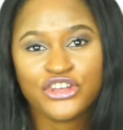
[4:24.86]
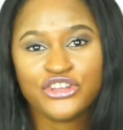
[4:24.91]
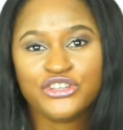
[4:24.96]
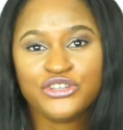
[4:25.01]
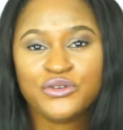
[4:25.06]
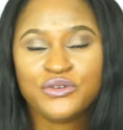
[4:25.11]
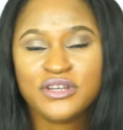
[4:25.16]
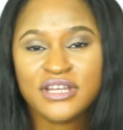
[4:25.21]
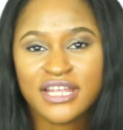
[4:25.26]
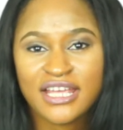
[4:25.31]

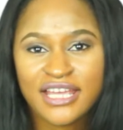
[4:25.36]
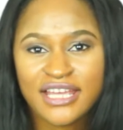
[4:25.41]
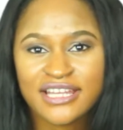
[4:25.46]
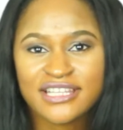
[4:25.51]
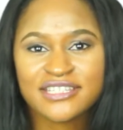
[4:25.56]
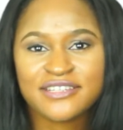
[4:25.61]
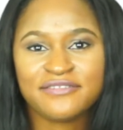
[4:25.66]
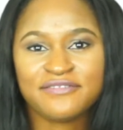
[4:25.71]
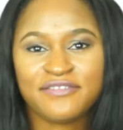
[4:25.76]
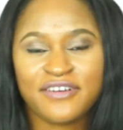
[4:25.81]
You need
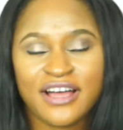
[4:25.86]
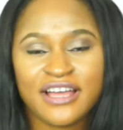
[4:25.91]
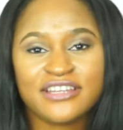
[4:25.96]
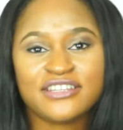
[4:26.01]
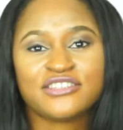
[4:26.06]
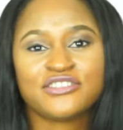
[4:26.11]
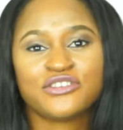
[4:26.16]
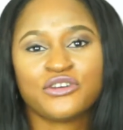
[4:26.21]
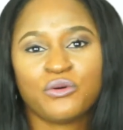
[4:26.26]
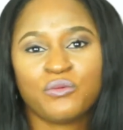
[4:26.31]
to find
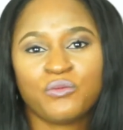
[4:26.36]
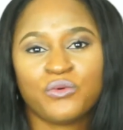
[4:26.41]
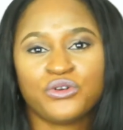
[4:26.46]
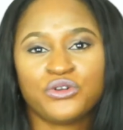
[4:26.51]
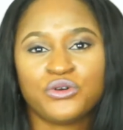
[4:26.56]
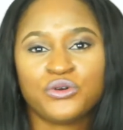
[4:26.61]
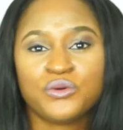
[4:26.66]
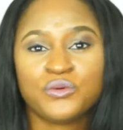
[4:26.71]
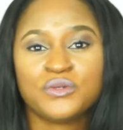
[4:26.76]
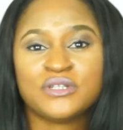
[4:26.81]
someone
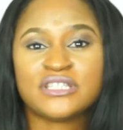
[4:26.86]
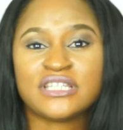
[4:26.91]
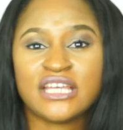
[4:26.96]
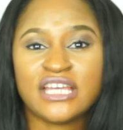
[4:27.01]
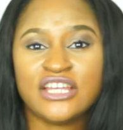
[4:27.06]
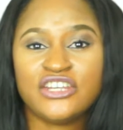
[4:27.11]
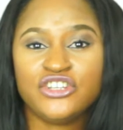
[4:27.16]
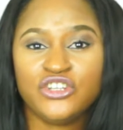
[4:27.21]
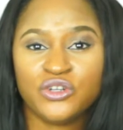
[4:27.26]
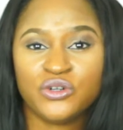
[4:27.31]
who is
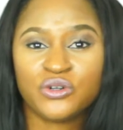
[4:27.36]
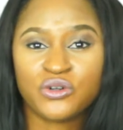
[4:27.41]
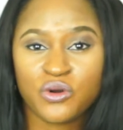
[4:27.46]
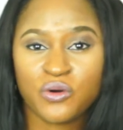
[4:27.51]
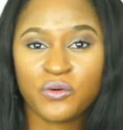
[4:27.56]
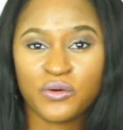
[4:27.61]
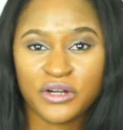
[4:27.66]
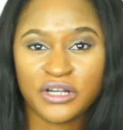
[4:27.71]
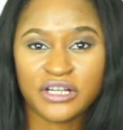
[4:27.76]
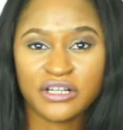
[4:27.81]
in your
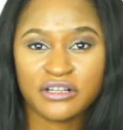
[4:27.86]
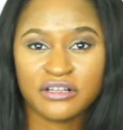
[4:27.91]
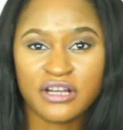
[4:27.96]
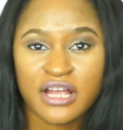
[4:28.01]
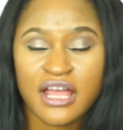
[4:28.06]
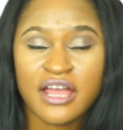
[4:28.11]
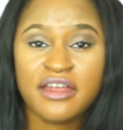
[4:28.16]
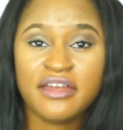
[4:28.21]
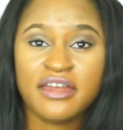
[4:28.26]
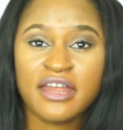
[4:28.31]
corner.
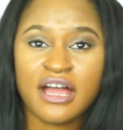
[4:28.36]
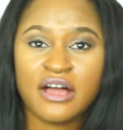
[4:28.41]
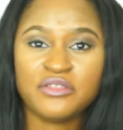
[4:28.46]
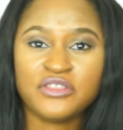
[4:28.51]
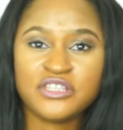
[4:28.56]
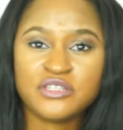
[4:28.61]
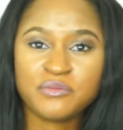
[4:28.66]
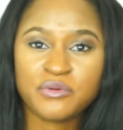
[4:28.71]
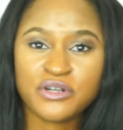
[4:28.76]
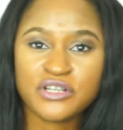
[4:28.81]
Now,
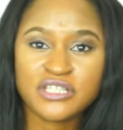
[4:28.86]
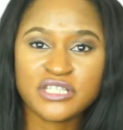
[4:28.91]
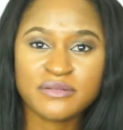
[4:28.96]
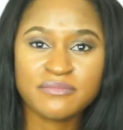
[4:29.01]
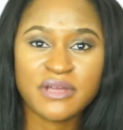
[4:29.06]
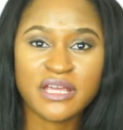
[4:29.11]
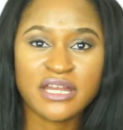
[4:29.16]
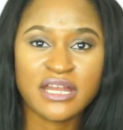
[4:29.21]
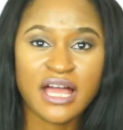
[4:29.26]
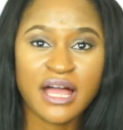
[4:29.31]
this person
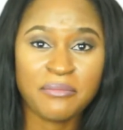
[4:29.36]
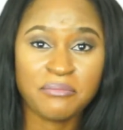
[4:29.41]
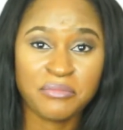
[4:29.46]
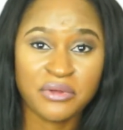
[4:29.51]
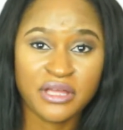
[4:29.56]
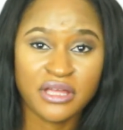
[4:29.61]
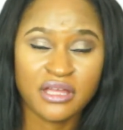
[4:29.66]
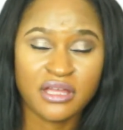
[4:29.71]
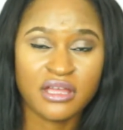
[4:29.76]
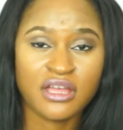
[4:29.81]
may not
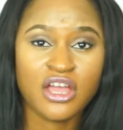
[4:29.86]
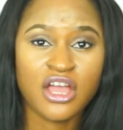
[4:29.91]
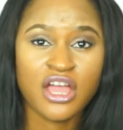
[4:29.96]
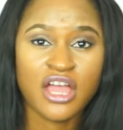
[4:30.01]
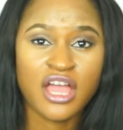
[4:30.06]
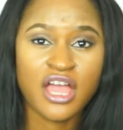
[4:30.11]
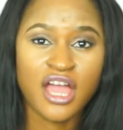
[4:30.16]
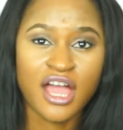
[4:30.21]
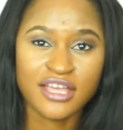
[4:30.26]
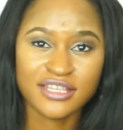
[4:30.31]
be
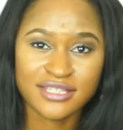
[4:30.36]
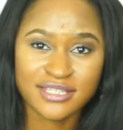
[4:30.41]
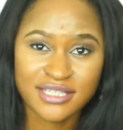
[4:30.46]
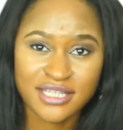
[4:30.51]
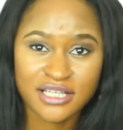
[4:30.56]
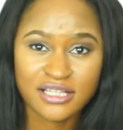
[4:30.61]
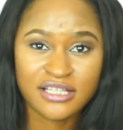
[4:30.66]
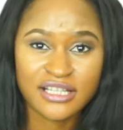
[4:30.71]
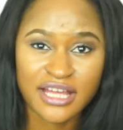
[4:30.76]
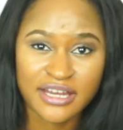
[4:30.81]

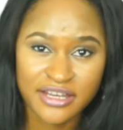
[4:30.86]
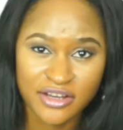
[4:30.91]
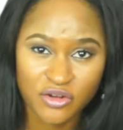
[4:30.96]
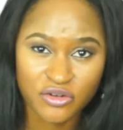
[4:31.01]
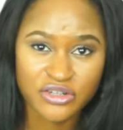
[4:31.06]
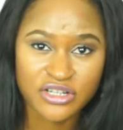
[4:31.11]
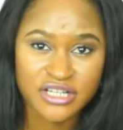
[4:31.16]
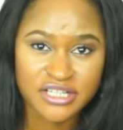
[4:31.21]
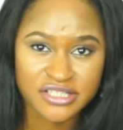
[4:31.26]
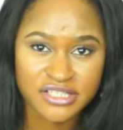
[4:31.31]
still at the
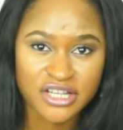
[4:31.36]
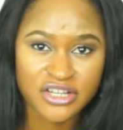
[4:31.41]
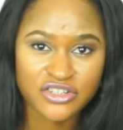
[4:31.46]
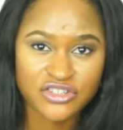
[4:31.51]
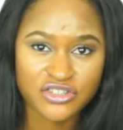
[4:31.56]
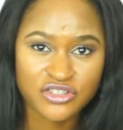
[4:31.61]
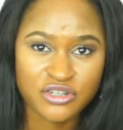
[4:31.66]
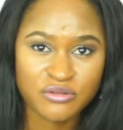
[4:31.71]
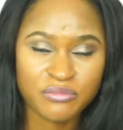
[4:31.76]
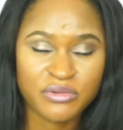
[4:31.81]

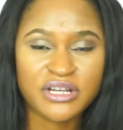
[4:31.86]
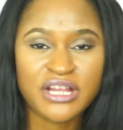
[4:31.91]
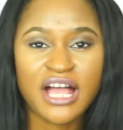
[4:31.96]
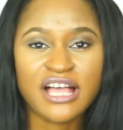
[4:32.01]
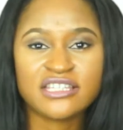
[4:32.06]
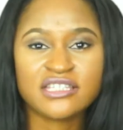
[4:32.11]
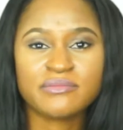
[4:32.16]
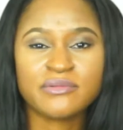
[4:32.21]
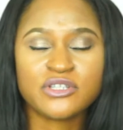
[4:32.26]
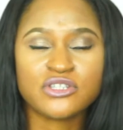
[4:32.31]
organization, but it
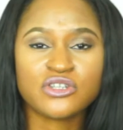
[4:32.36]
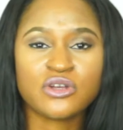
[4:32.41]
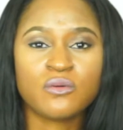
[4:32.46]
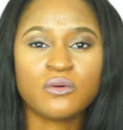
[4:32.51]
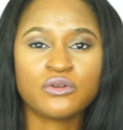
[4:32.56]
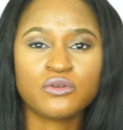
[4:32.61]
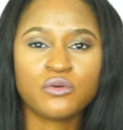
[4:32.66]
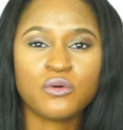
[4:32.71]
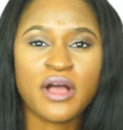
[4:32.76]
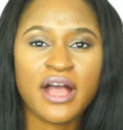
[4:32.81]
has to be
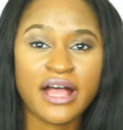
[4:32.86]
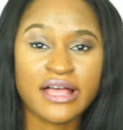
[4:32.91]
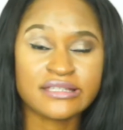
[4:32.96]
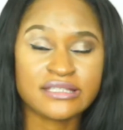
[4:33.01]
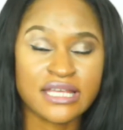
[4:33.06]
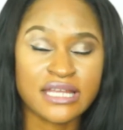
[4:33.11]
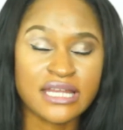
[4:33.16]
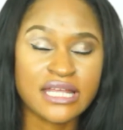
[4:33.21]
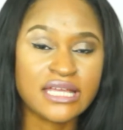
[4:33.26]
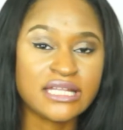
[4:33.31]
someone who has
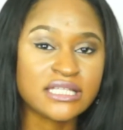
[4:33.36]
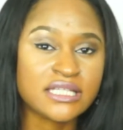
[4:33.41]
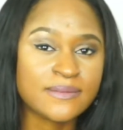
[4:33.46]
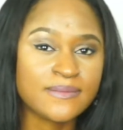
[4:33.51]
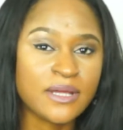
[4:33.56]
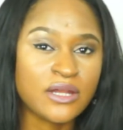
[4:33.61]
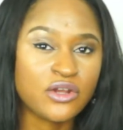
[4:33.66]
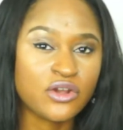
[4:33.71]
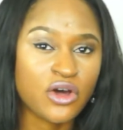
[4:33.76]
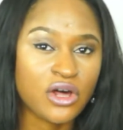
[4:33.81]
an
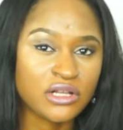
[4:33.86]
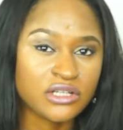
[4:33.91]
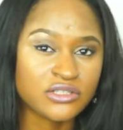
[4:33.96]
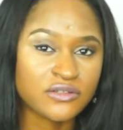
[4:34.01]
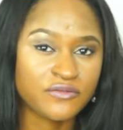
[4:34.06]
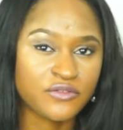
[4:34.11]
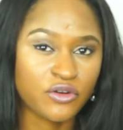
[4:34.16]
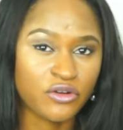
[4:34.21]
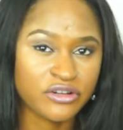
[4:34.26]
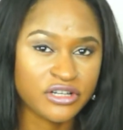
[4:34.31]
intimate knowledge
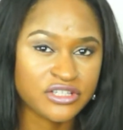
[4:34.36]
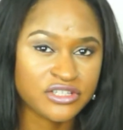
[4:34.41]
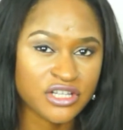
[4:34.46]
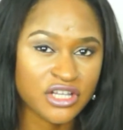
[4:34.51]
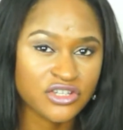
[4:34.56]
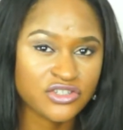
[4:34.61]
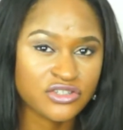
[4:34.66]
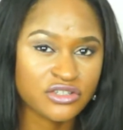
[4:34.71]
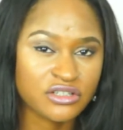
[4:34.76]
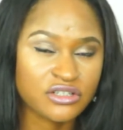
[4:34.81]
of the
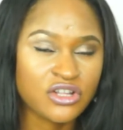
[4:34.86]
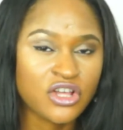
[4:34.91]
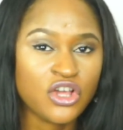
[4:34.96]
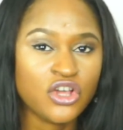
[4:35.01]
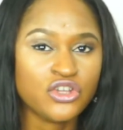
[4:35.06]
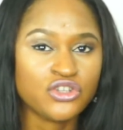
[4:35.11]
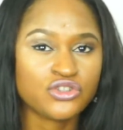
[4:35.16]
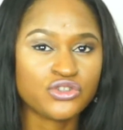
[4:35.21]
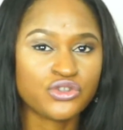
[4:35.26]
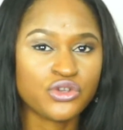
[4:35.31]
organization.
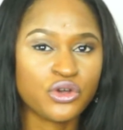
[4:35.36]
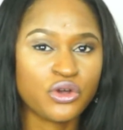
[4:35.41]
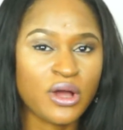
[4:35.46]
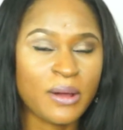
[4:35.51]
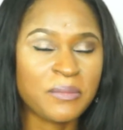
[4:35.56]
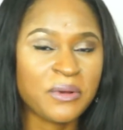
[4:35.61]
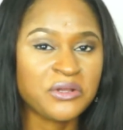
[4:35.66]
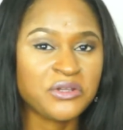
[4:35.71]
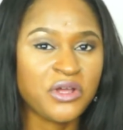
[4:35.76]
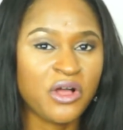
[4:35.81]
So
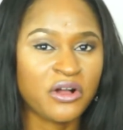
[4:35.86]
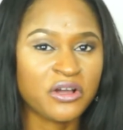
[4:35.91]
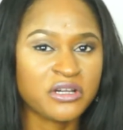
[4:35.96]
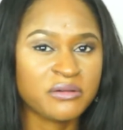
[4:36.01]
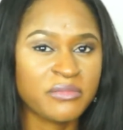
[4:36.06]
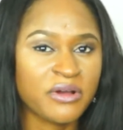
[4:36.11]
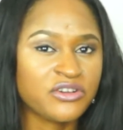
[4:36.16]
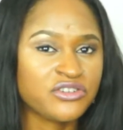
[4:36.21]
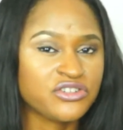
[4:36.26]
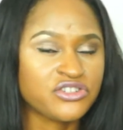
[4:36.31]
I'm not talking
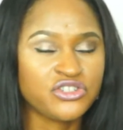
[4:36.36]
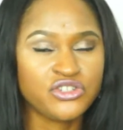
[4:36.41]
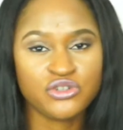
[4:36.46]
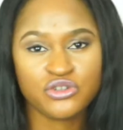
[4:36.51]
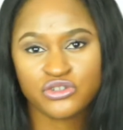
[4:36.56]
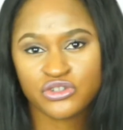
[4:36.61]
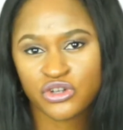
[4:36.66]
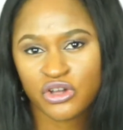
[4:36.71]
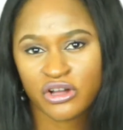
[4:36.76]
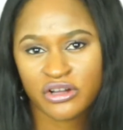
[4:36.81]
about just you
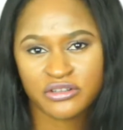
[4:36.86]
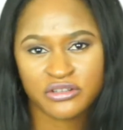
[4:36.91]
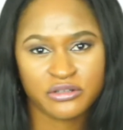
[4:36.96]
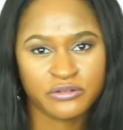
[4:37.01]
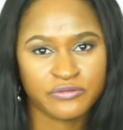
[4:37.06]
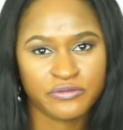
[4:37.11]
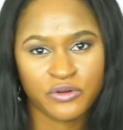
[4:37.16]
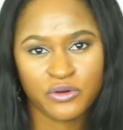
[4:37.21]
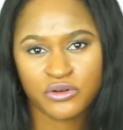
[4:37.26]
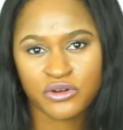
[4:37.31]
talking on the
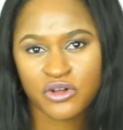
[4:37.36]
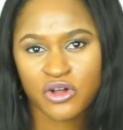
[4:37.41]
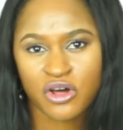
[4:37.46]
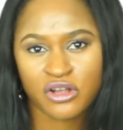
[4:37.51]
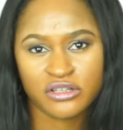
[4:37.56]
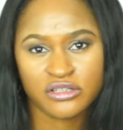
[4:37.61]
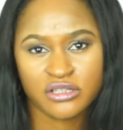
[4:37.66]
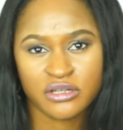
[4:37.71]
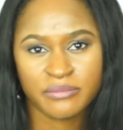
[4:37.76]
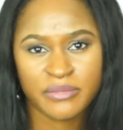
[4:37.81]
phone and
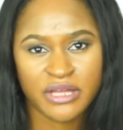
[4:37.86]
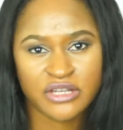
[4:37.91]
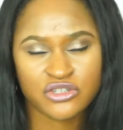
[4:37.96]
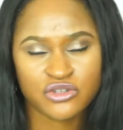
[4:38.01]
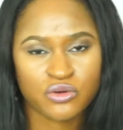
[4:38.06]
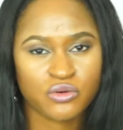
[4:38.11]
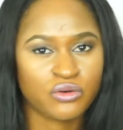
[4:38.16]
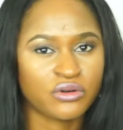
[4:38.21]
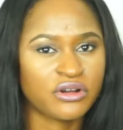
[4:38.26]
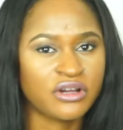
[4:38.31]
calling your
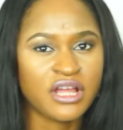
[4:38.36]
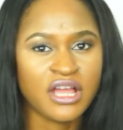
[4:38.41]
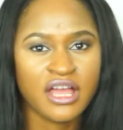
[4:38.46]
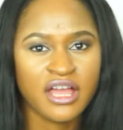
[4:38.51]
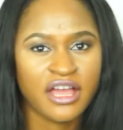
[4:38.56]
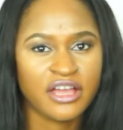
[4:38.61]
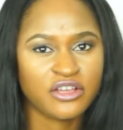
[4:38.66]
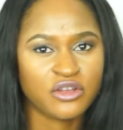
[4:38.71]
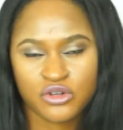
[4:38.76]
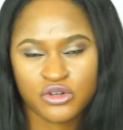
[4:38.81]
mentor and